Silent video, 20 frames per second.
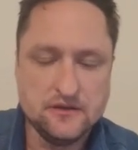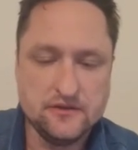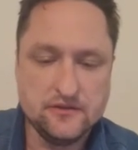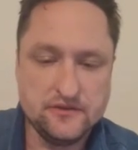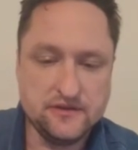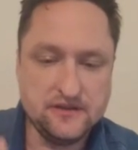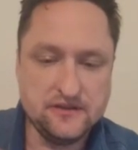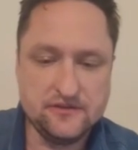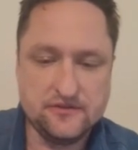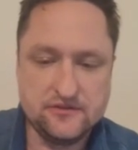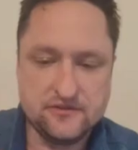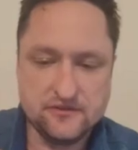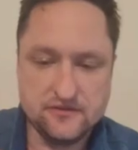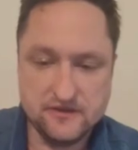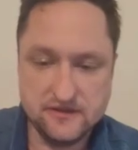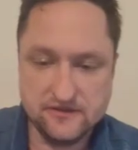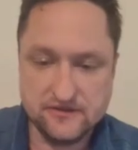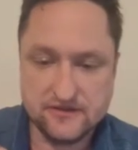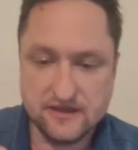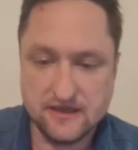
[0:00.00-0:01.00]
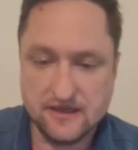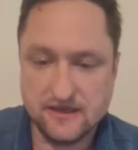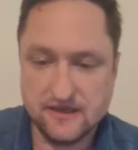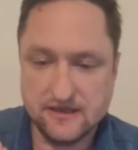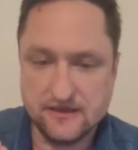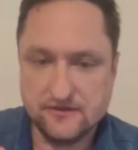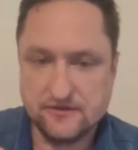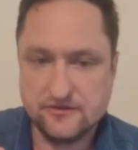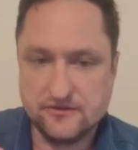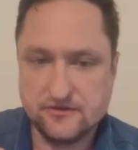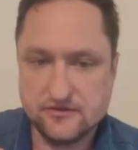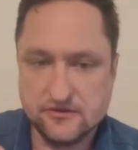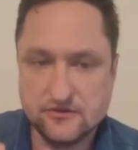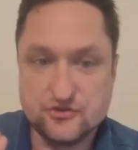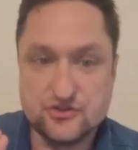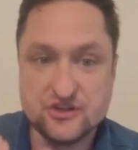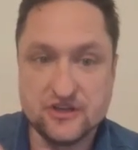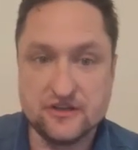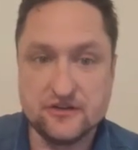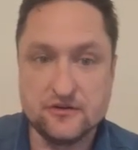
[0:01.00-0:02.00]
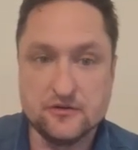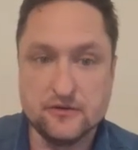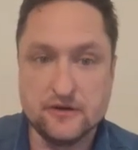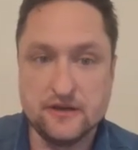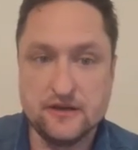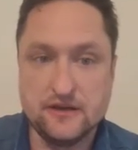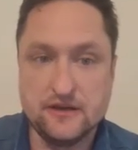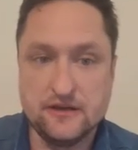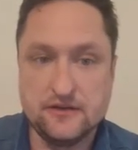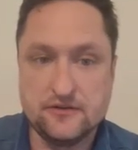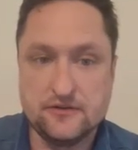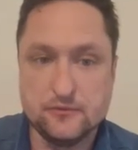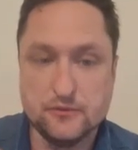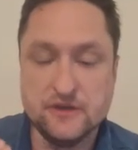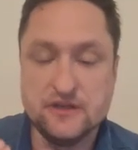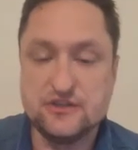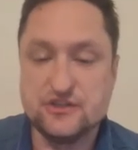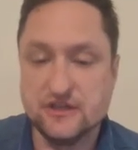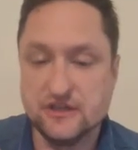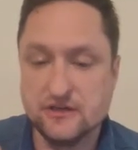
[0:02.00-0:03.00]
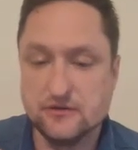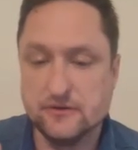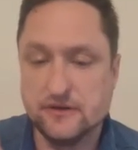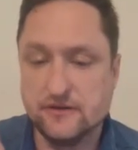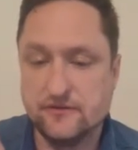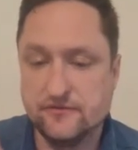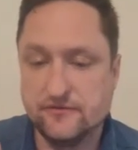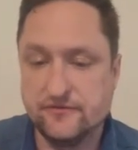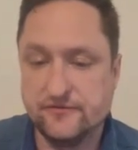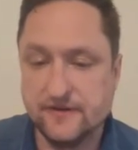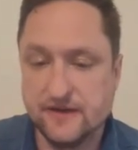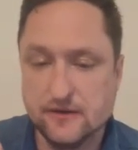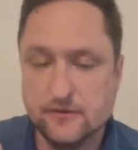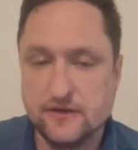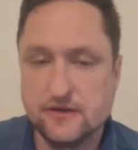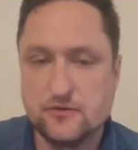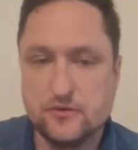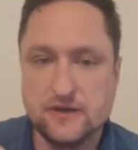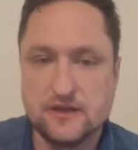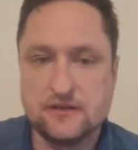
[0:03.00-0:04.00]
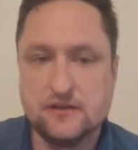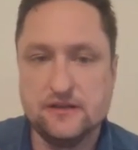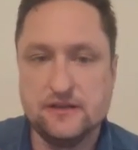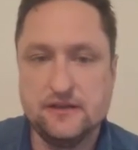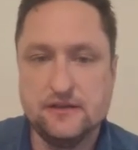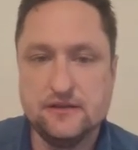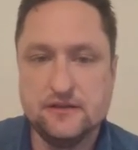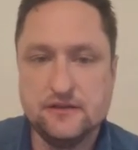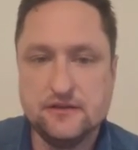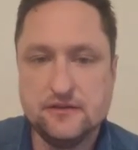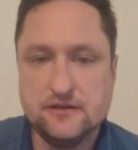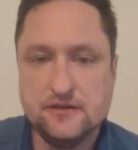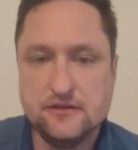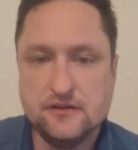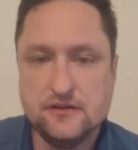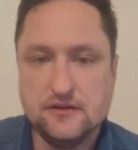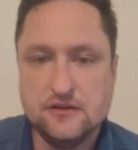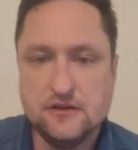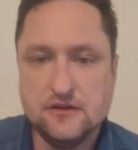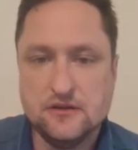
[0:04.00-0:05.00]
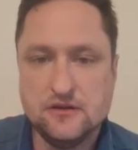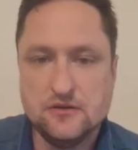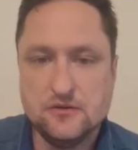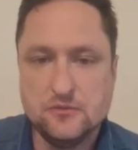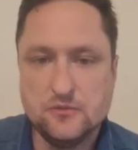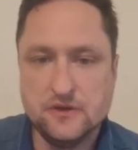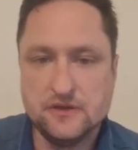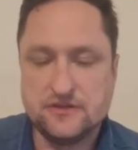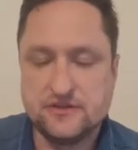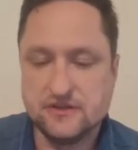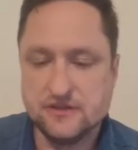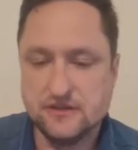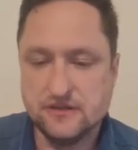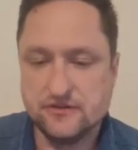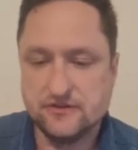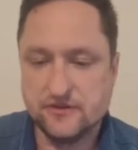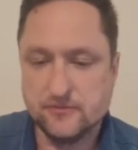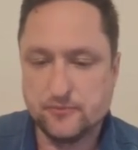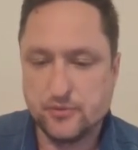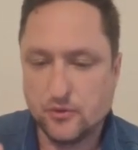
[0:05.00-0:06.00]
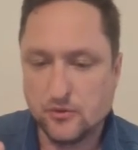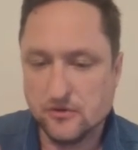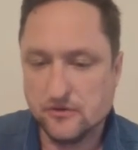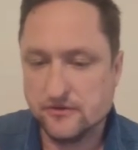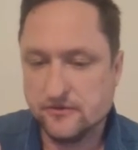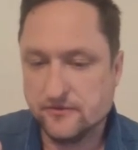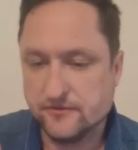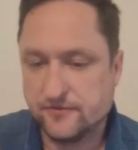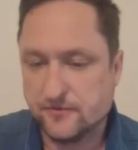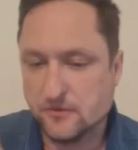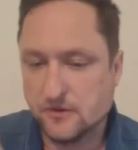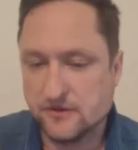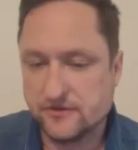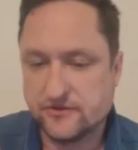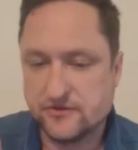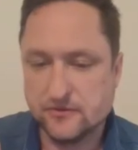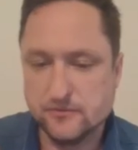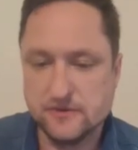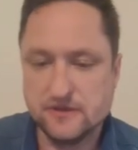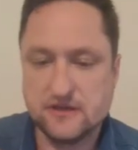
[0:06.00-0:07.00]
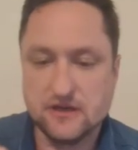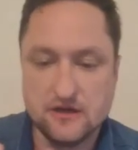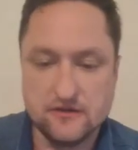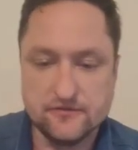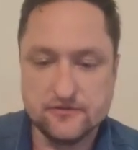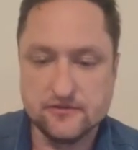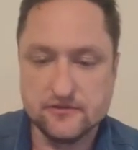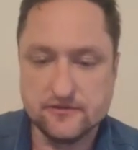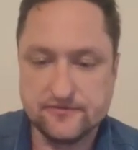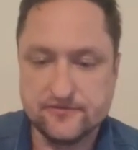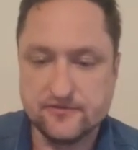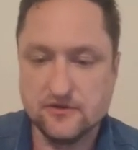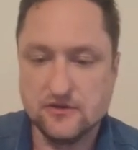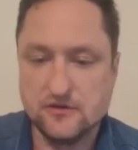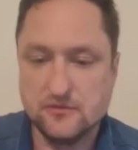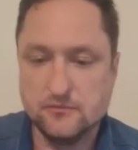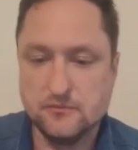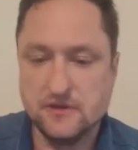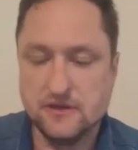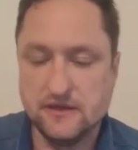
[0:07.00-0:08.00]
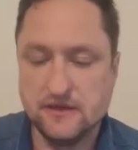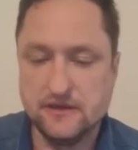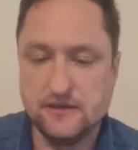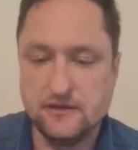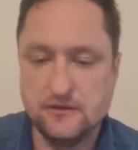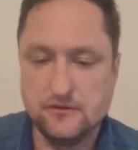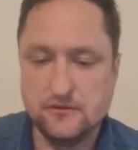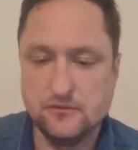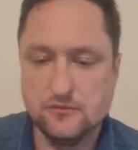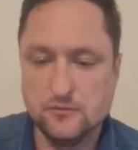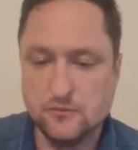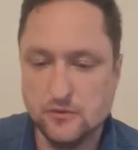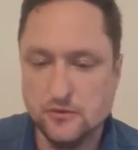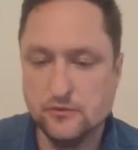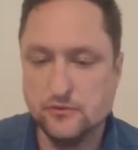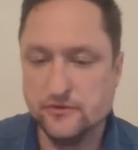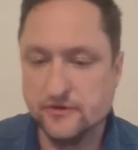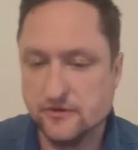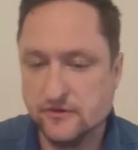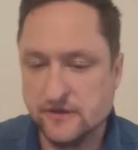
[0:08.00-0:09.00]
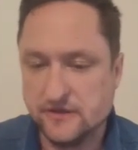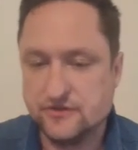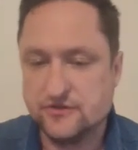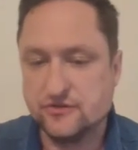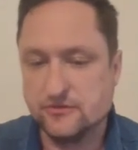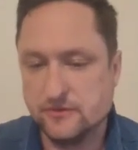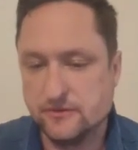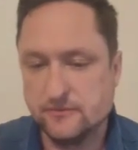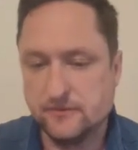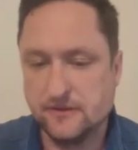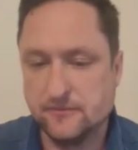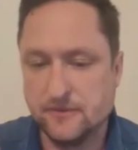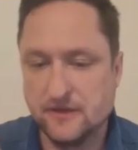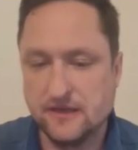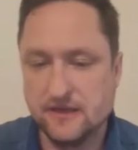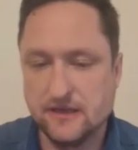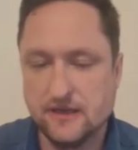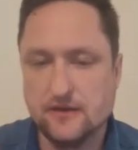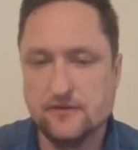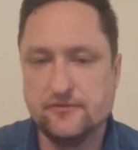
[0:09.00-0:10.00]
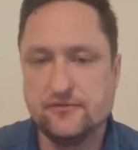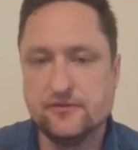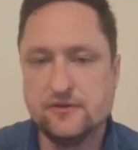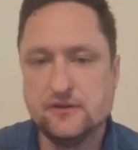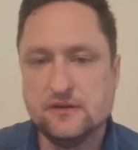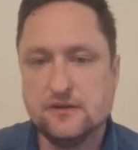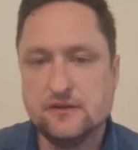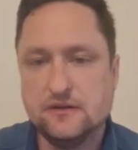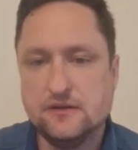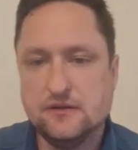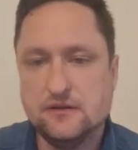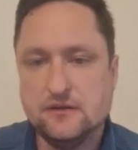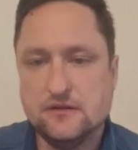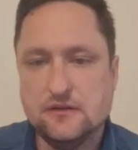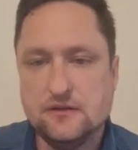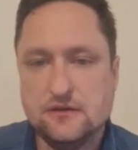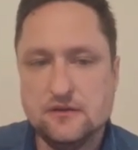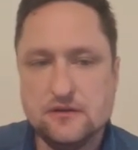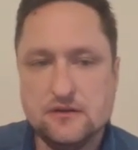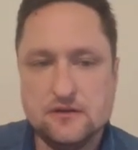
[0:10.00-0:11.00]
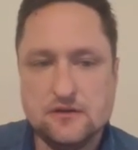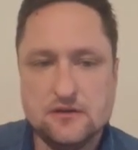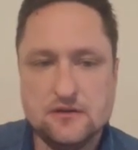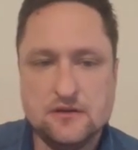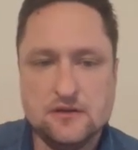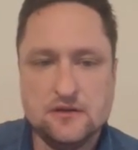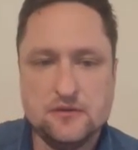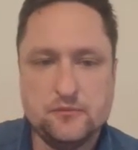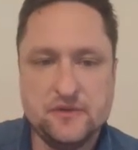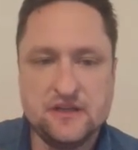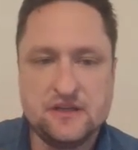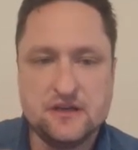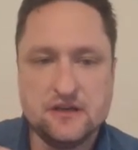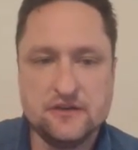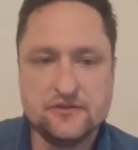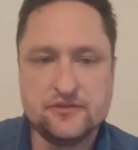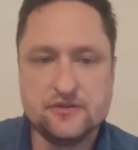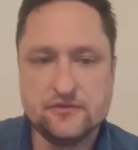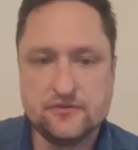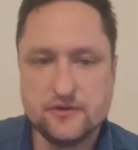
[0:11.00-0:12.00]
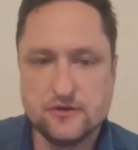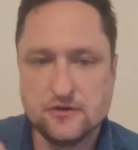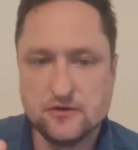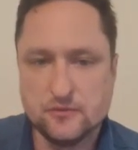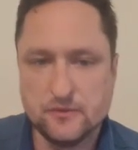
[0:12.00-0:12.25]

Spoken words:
These guys regenerate very quickly, which is important for us to recover from any wound or injury we may have. Because of their